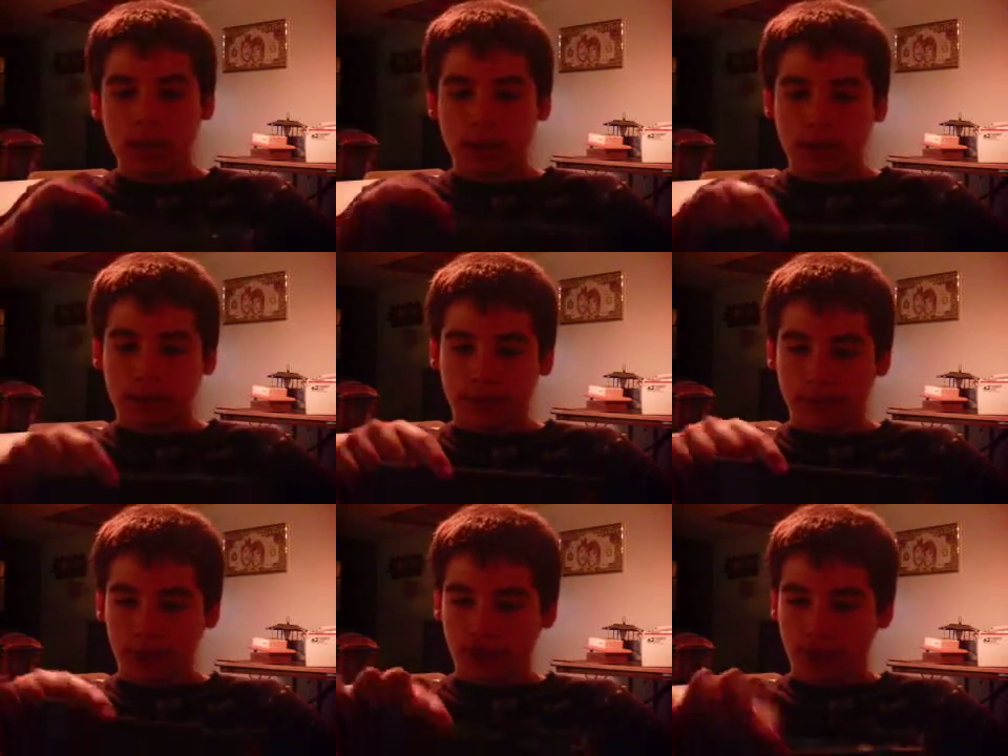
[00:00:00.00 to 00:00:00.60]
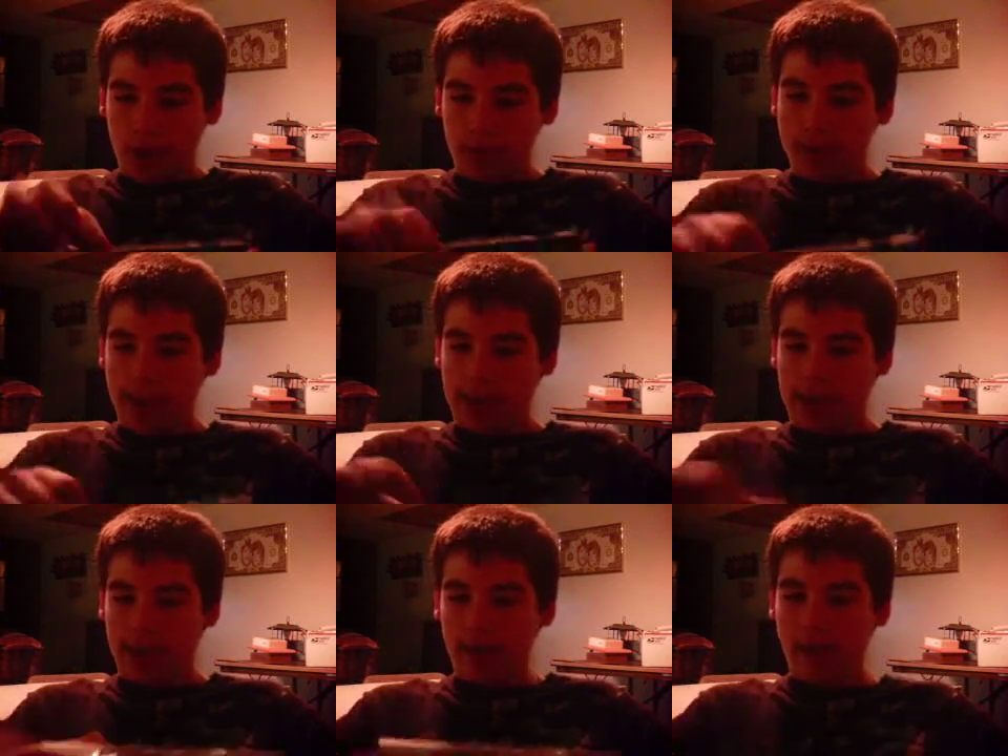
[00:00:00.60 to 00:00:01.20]
Official I
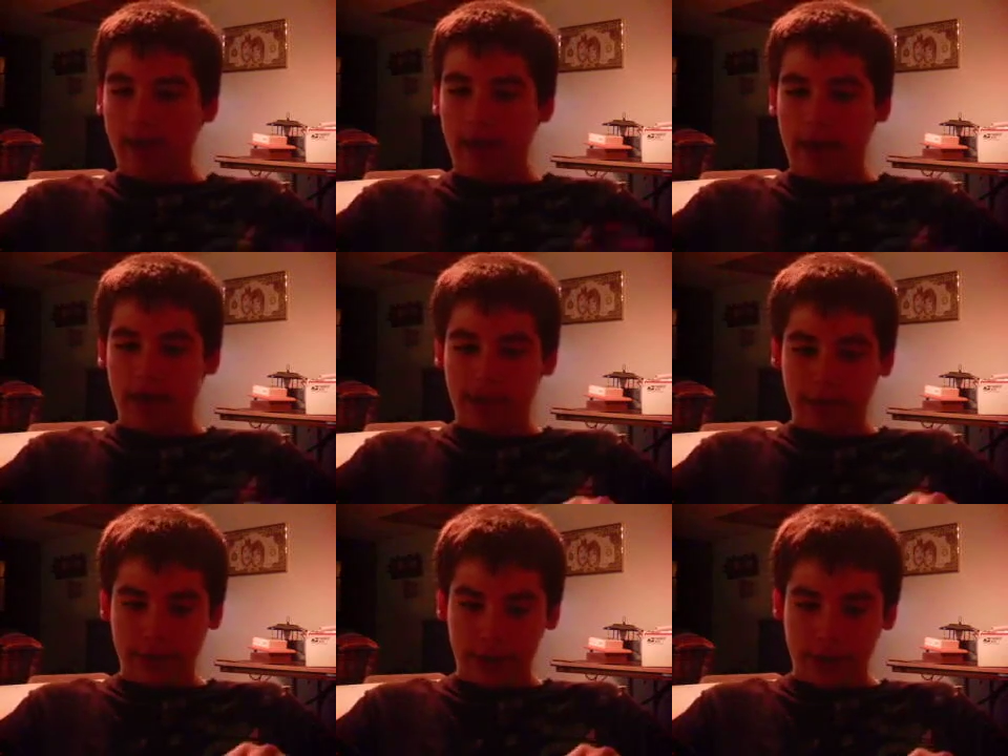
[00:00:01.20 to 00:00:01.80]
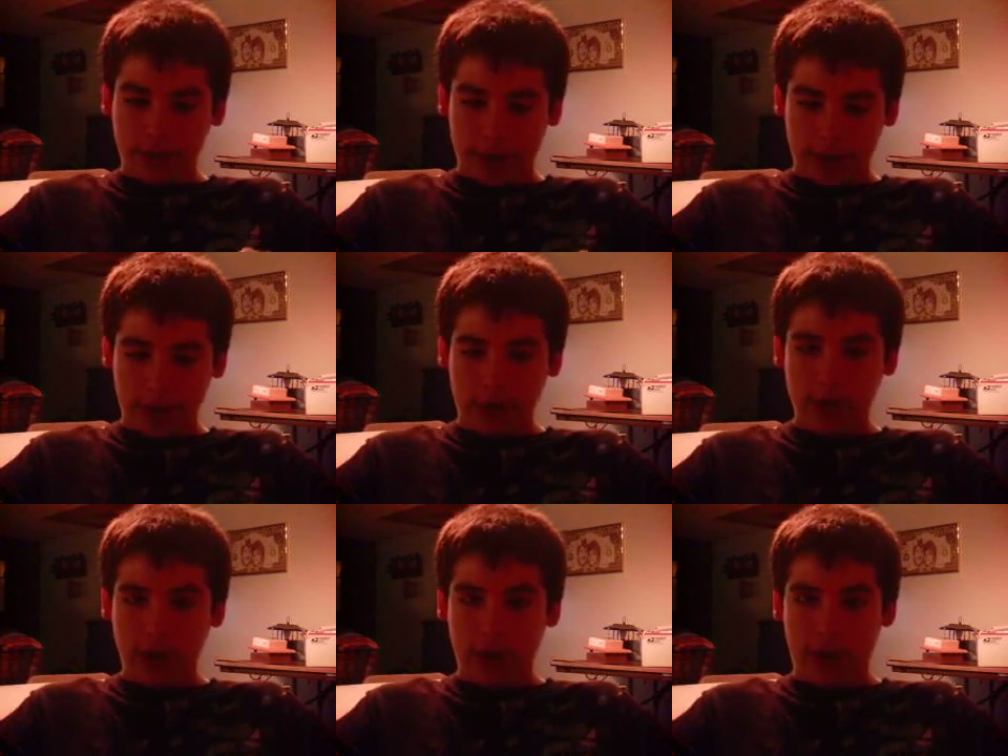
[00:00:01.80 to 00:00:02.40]
passed, finally. I
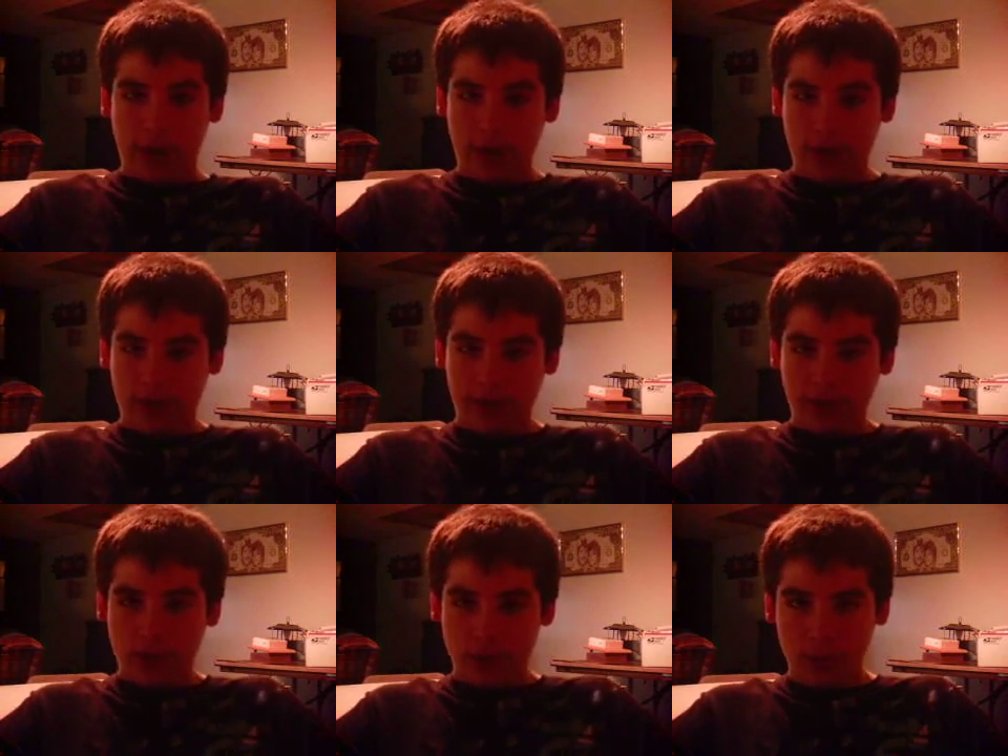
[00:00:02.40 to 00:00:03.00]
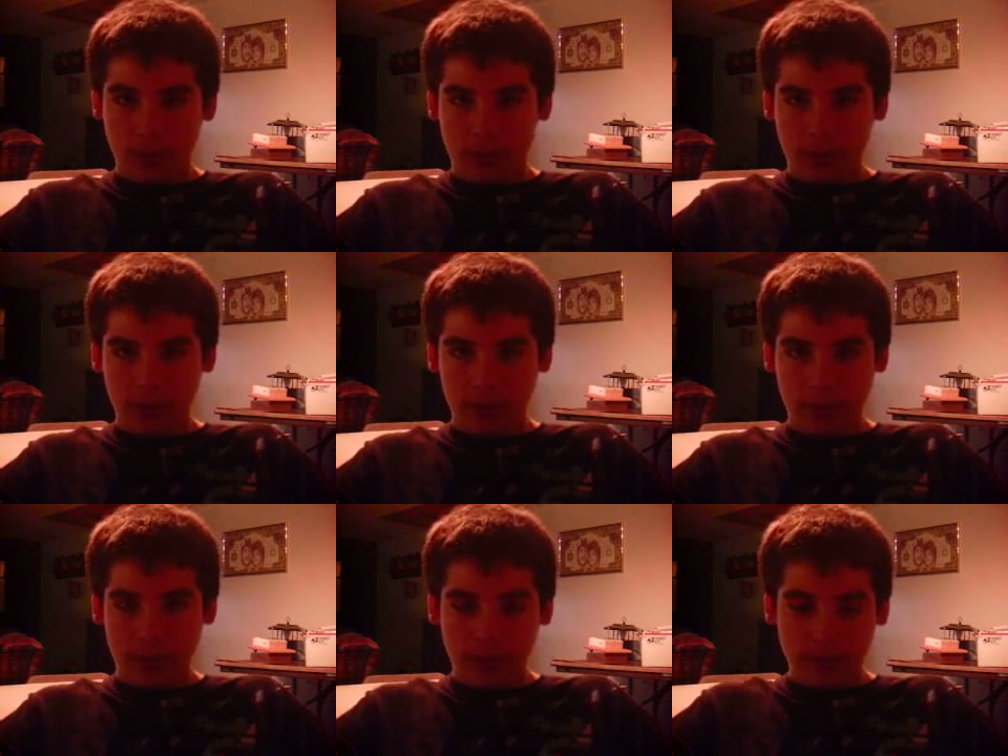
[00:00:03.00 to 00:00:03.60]
already, I was so
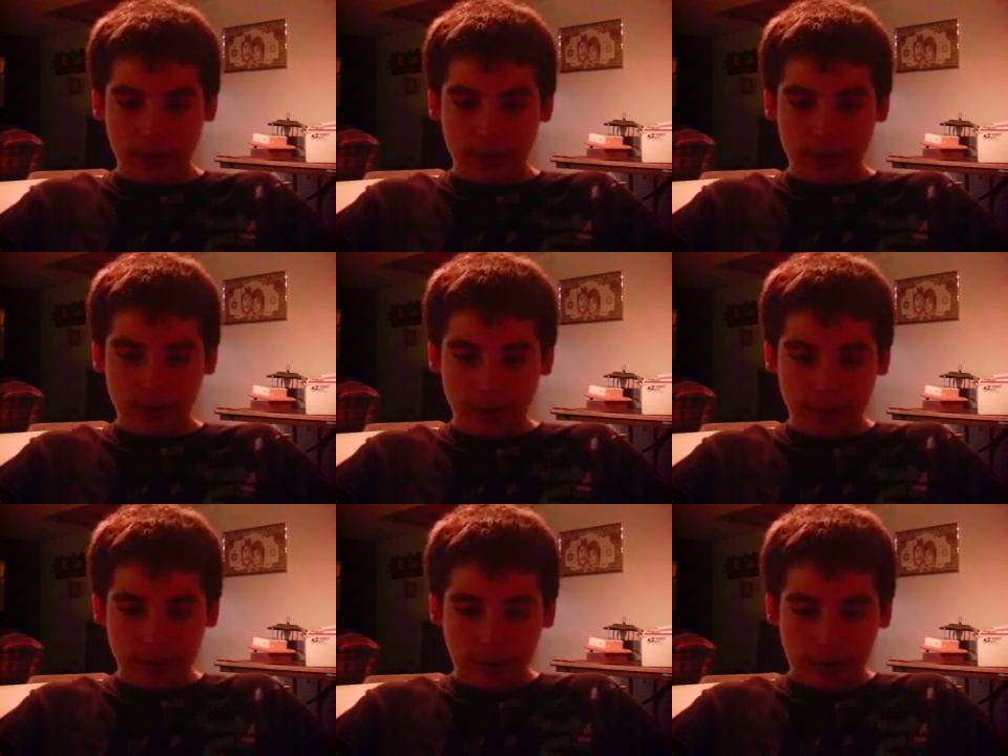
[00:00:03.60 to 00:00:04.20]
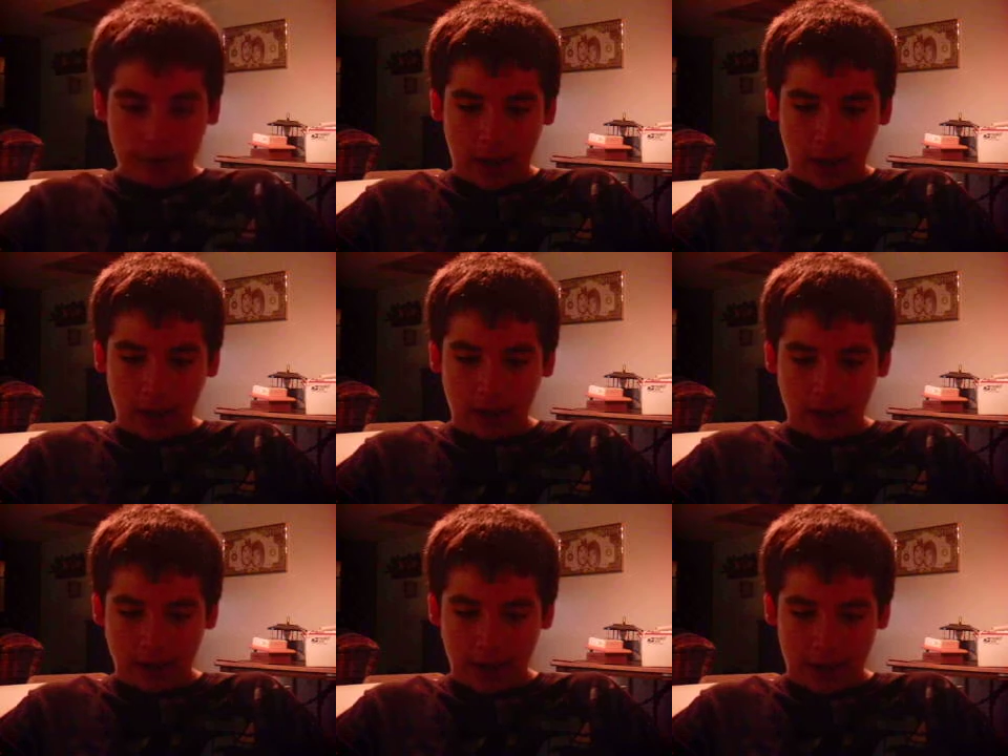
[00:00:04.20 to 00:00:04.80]
nervous that I
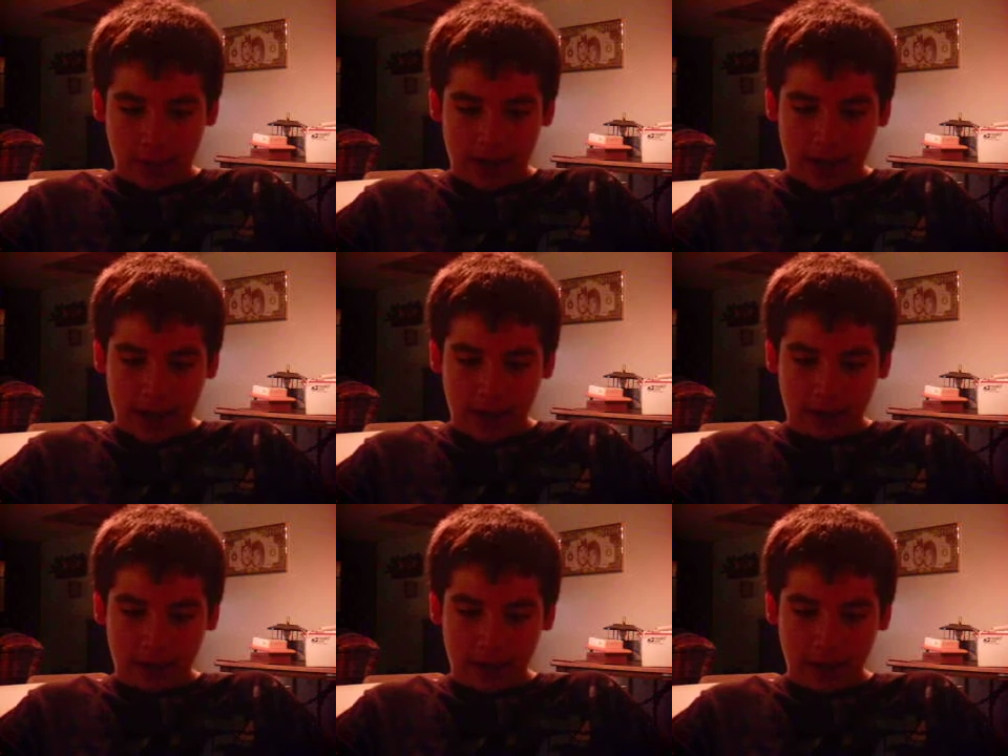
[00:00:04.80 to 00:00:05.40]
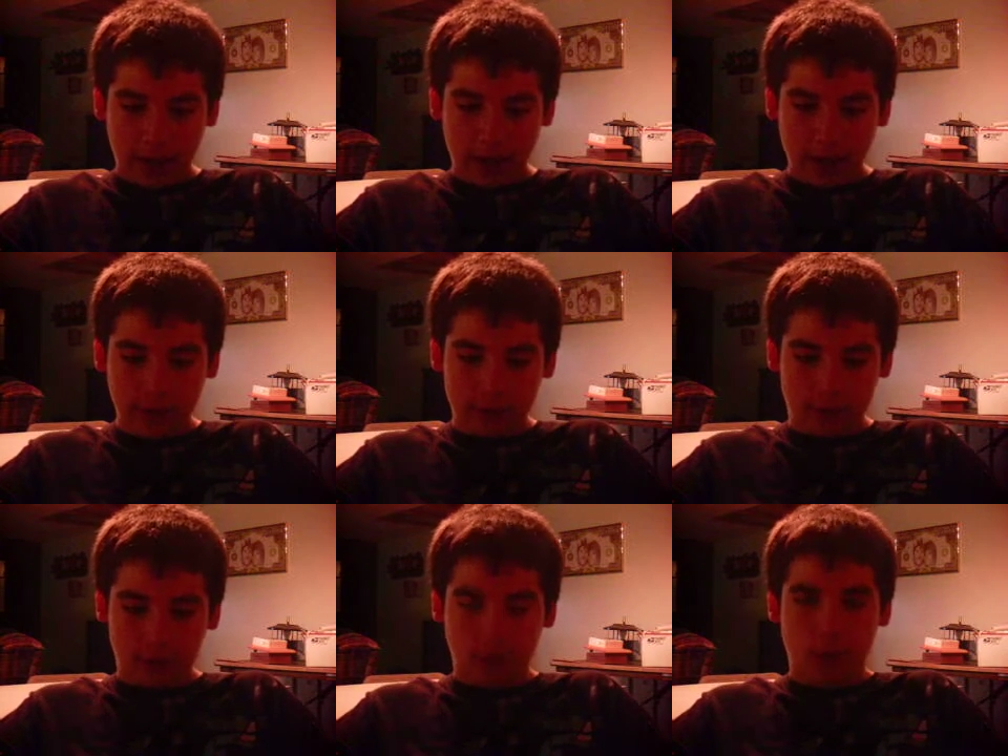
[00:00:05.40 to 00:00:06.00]
wasn't going to pass, and I did, so
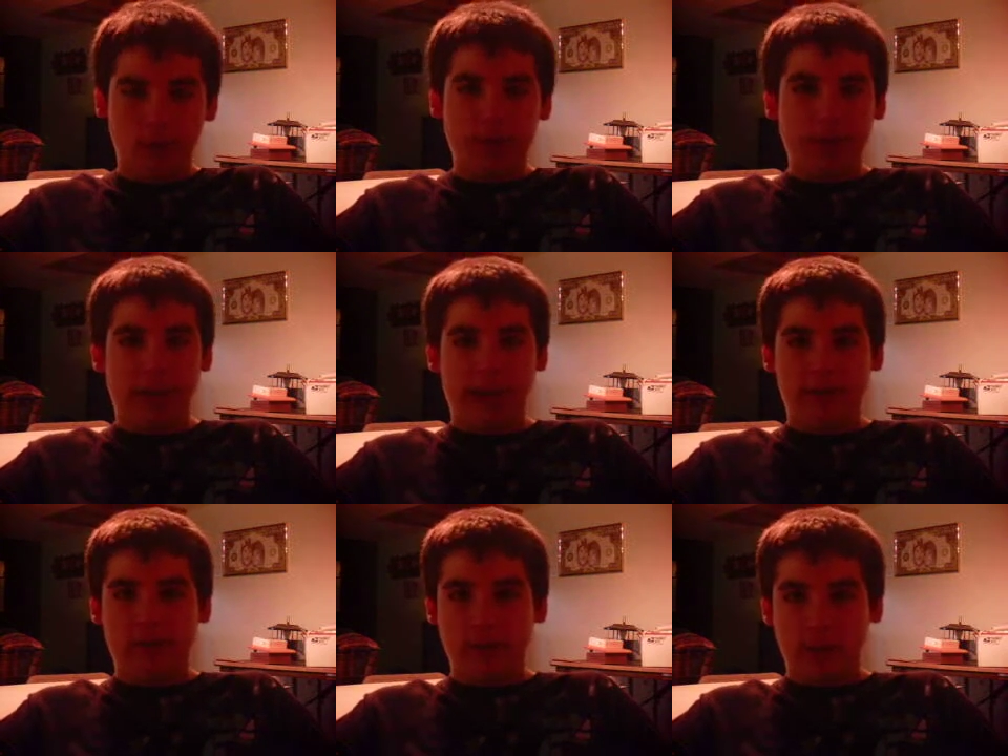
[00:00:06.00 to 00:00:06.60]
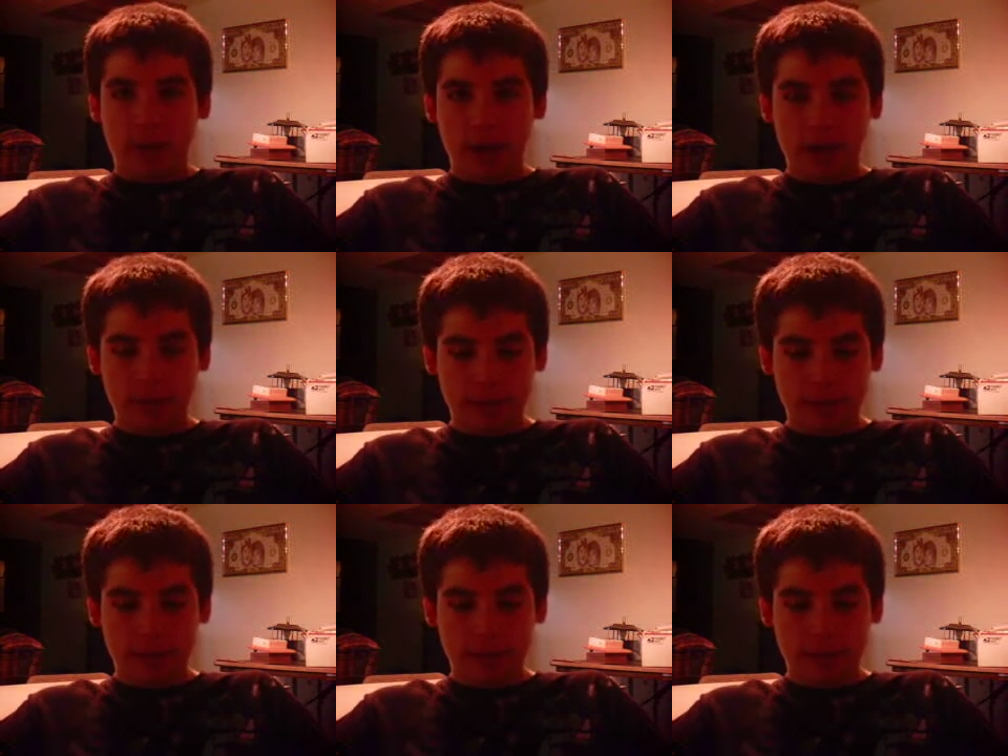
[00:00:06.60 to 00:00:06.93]
I'm going to ninth grade.